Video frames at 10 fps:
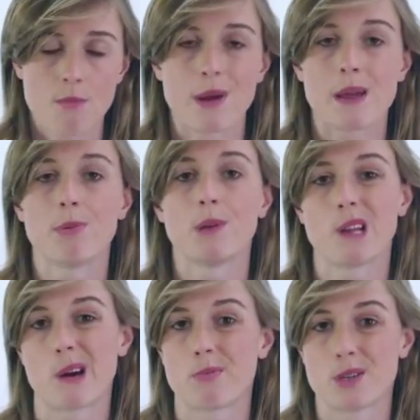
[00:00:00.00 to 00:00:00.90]

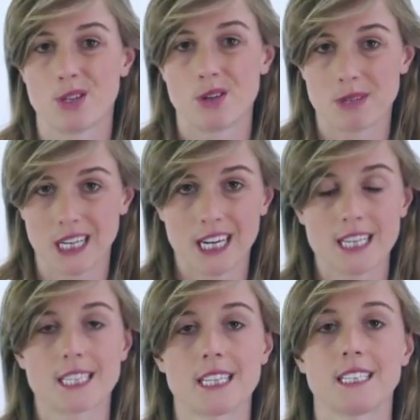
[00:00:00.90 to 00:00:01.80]
People are presumed
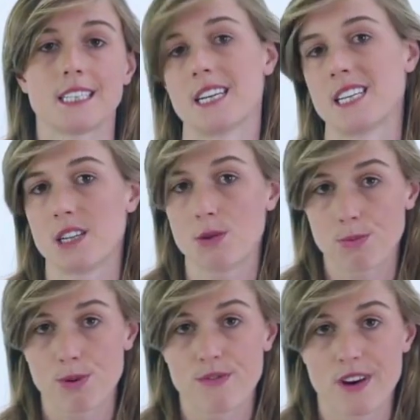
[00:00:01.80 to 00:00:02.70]
innocent until
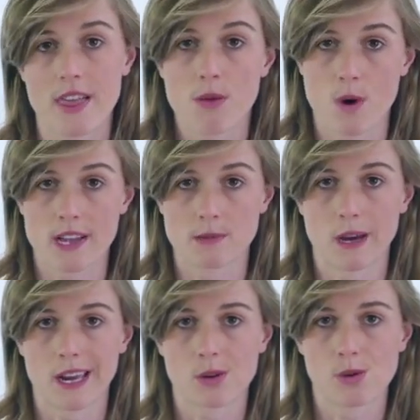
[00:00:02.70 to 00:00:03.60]
proven otherwise
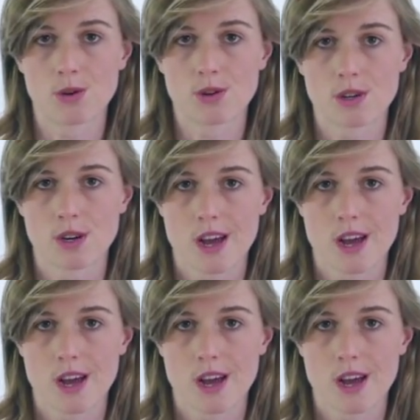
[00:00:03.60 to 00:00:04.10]
by a court.